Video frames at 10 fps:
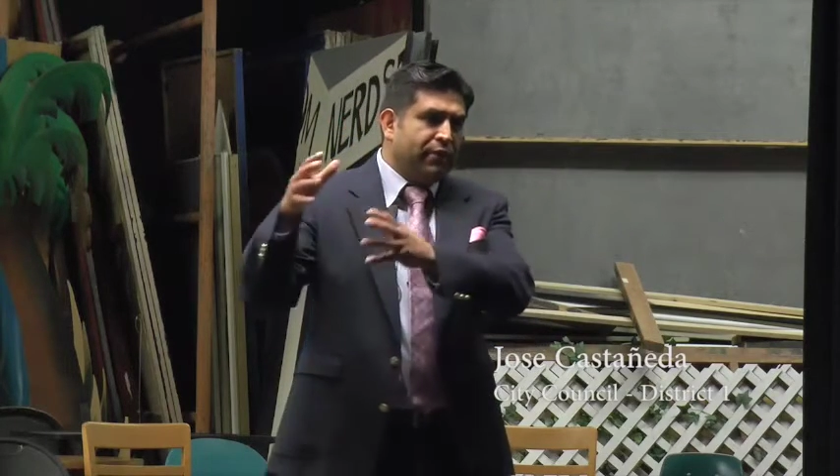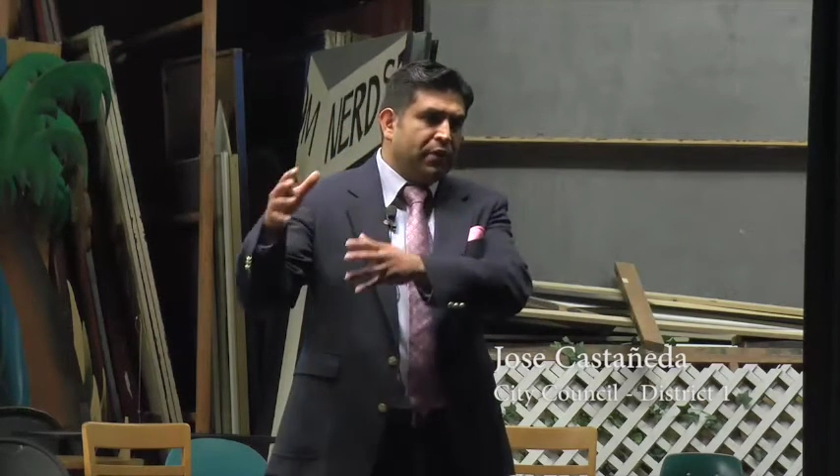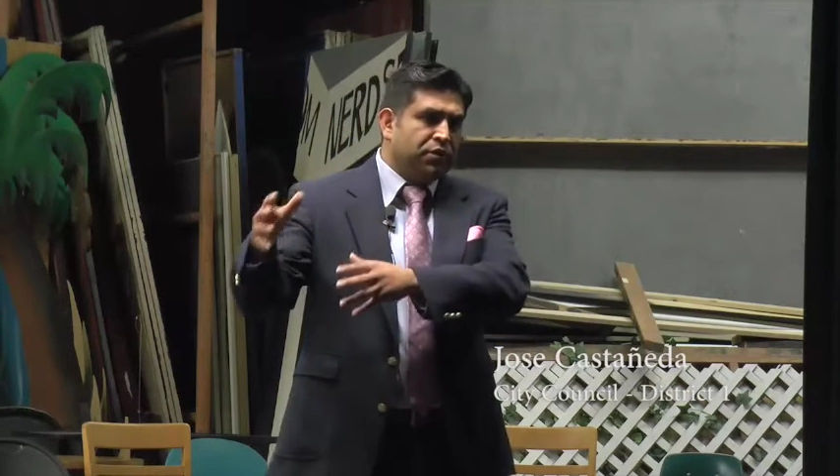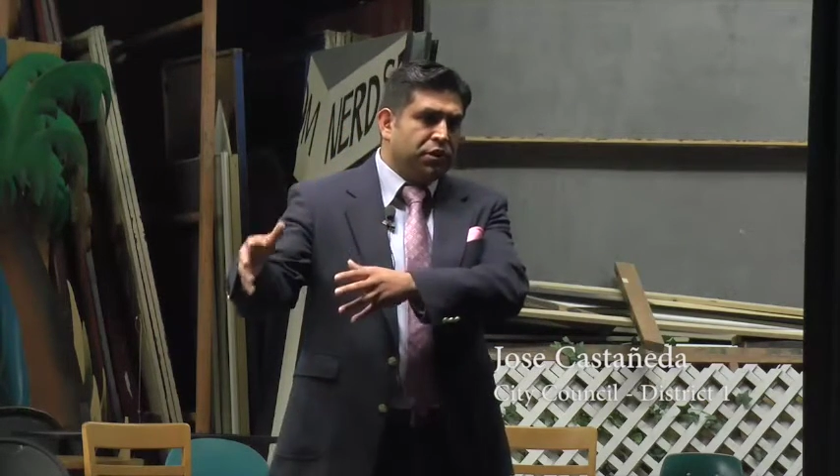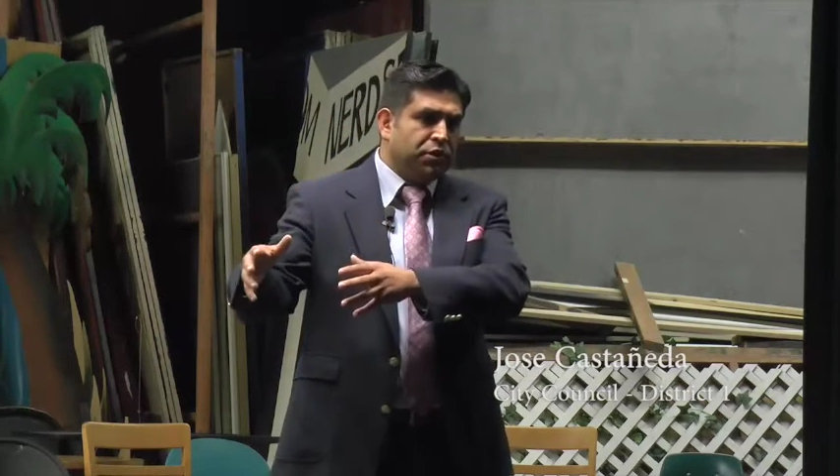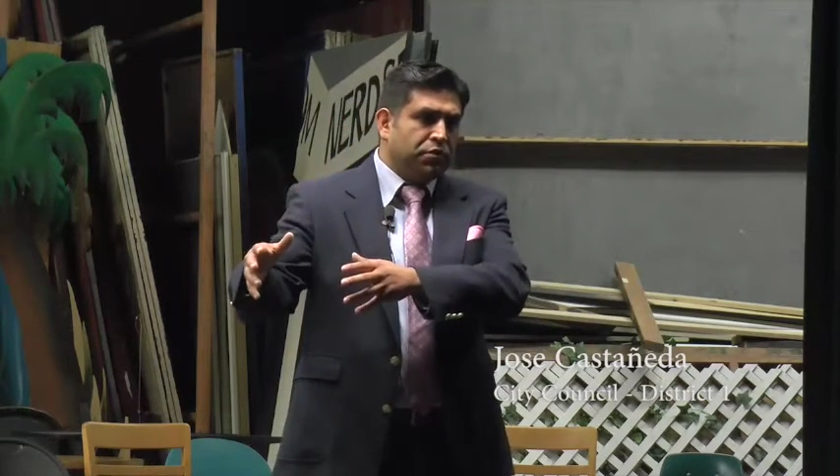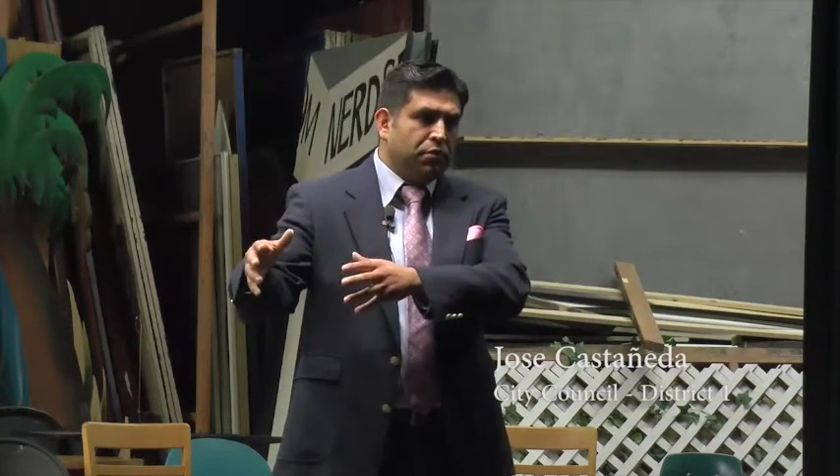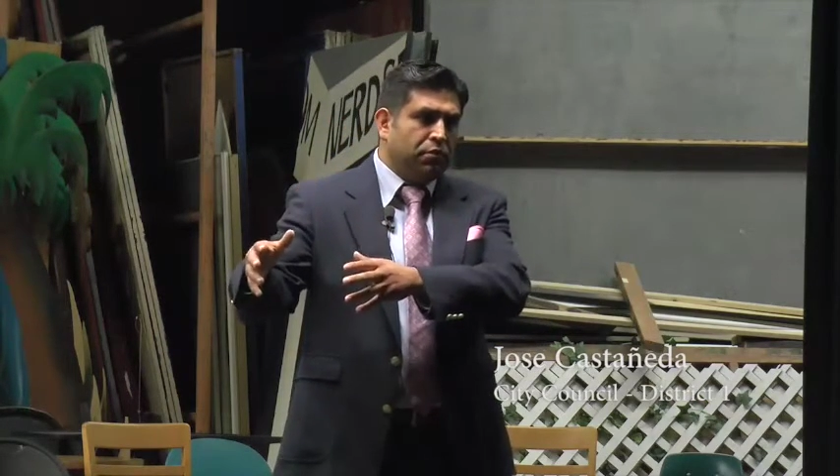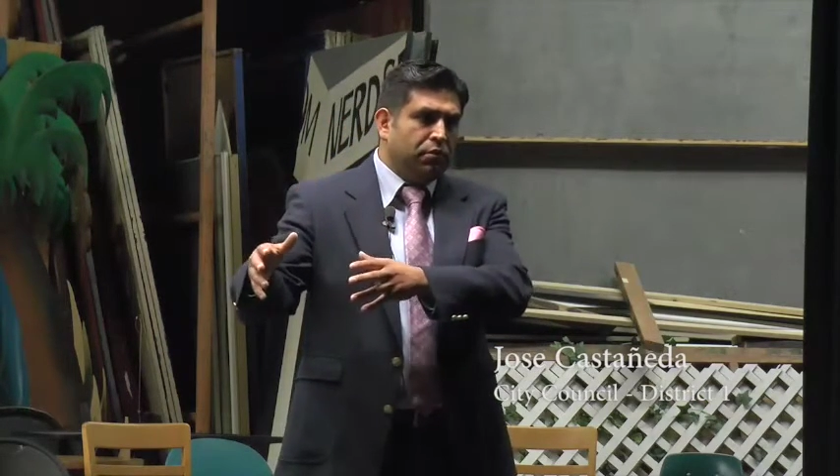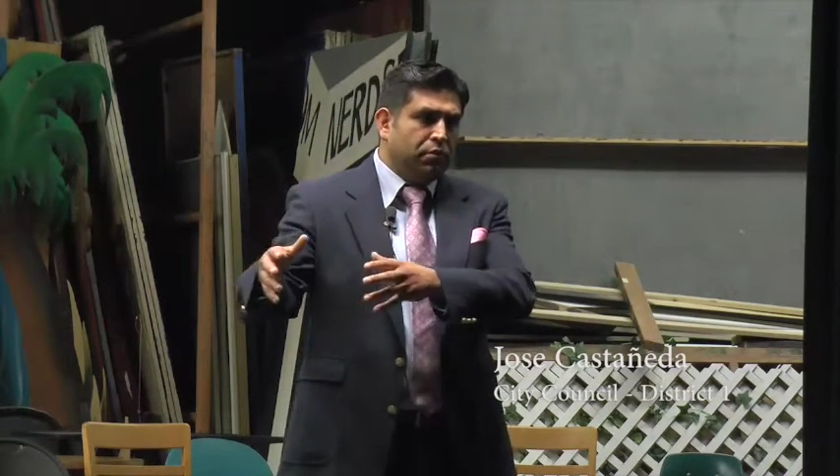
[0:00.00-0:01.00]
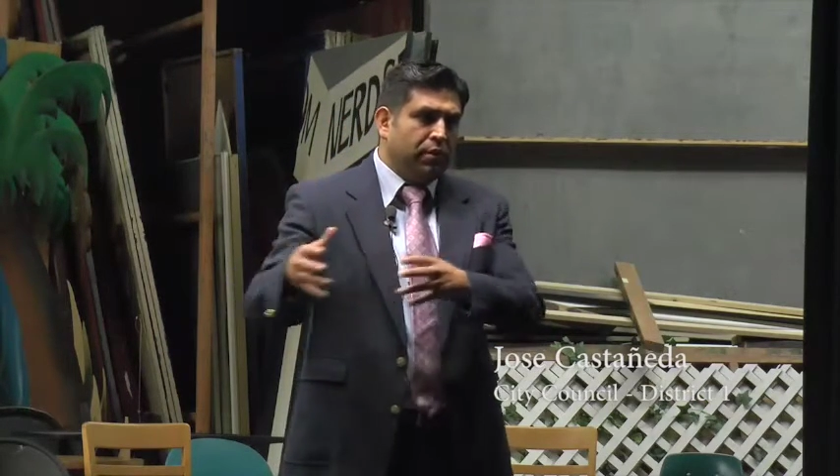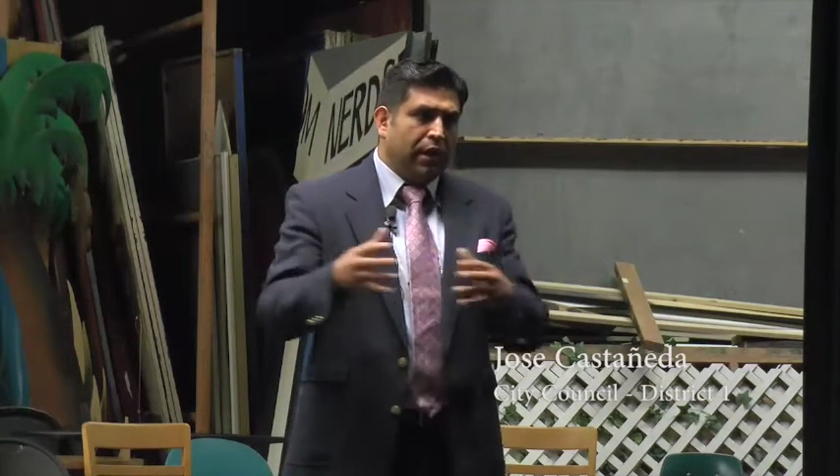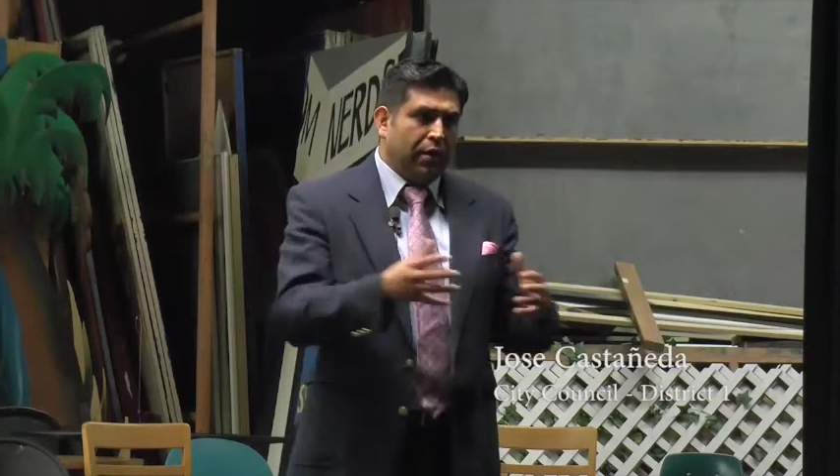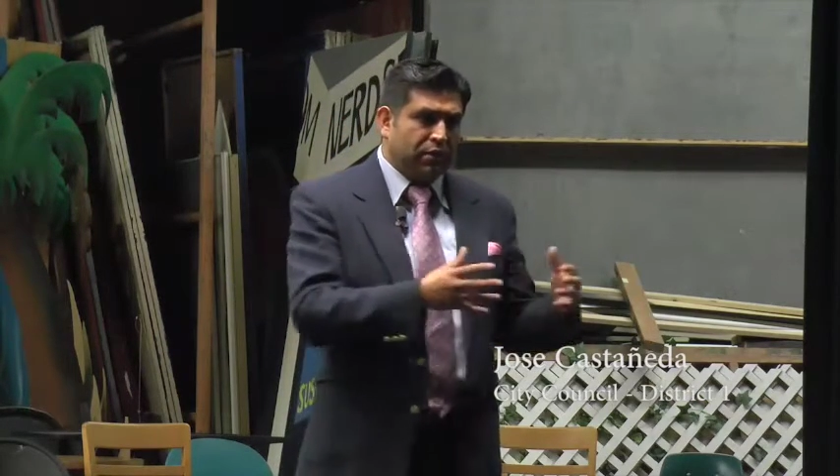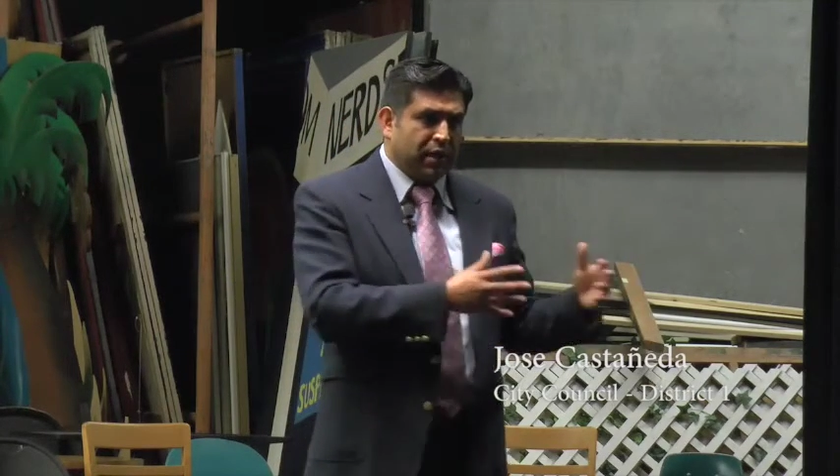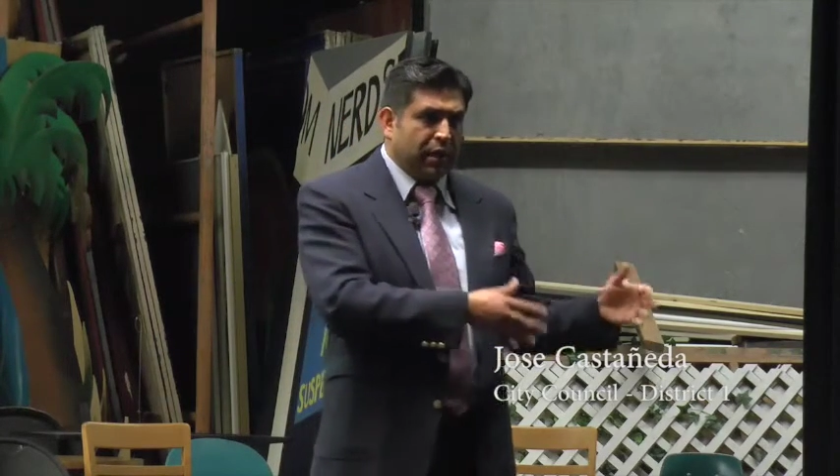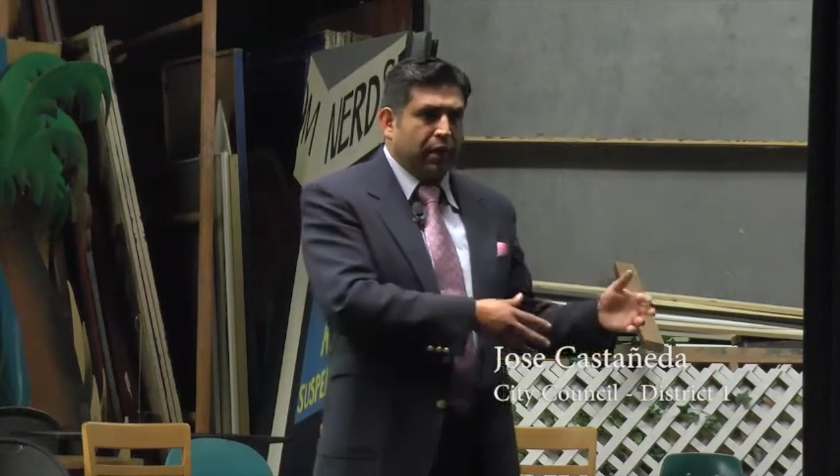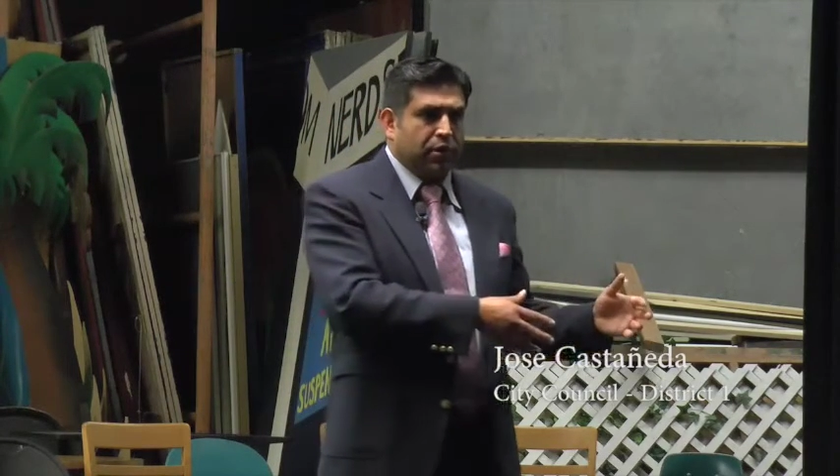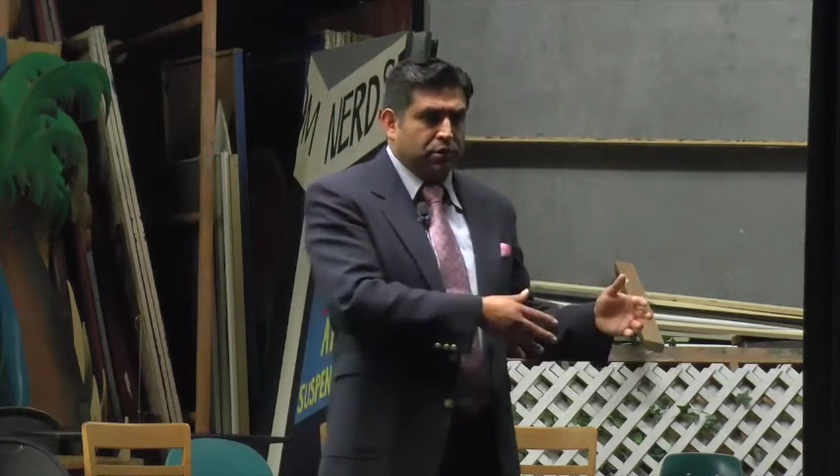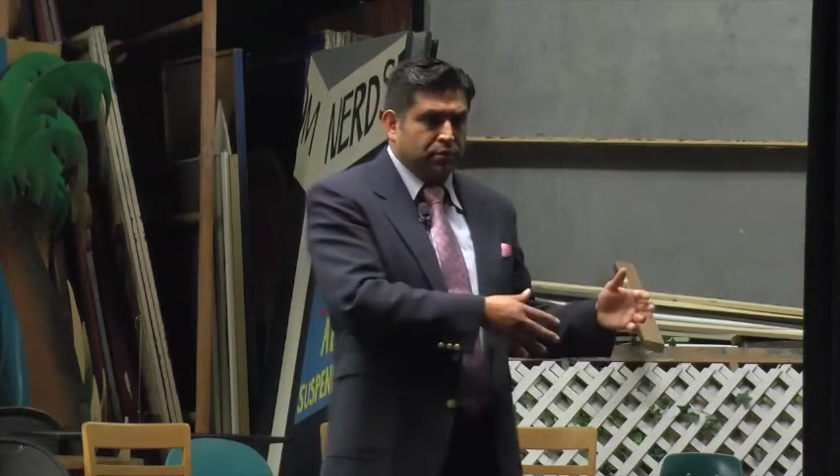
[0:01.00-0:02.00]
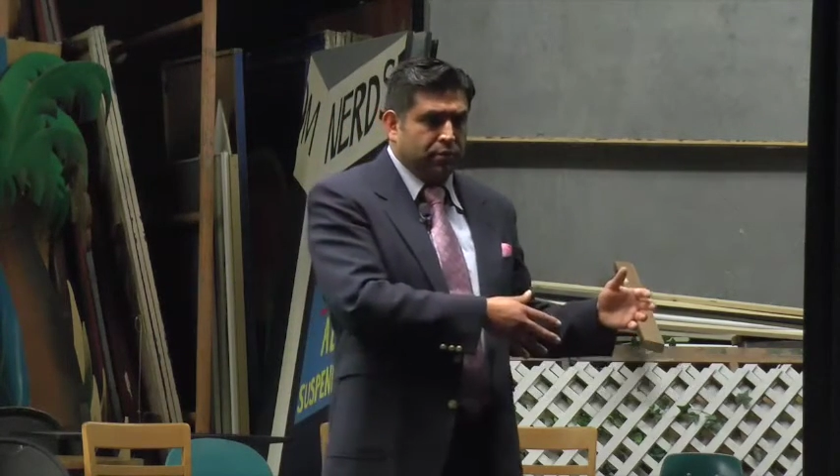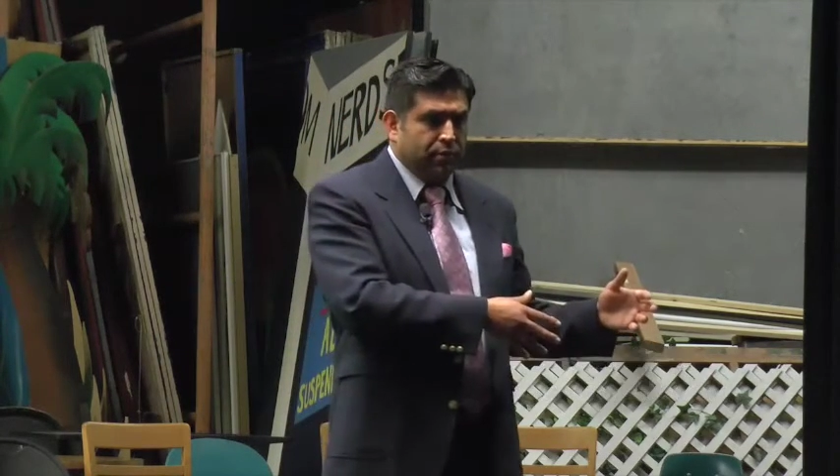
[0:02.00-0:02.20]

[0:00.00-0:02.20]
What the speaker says: Francisco and Los Angeles,